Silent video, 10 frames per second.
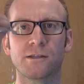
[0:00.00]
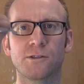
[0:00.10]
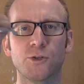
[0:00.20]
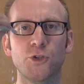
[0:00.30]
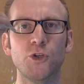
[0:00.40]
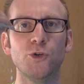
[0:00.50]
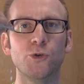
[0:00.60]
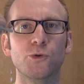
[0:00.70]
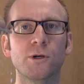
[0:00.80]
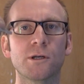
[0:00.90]

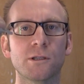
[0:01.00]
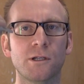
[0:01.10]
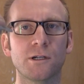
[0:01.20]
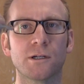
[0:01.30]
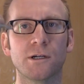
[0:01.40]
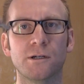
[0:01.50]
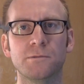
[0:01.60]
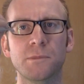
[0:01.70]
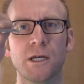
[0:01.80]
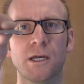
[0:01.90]
new long
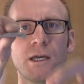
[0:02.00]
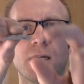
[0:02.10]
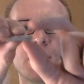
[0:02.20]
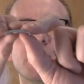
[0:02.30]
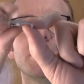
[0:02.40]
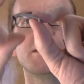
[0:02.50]
comb, and then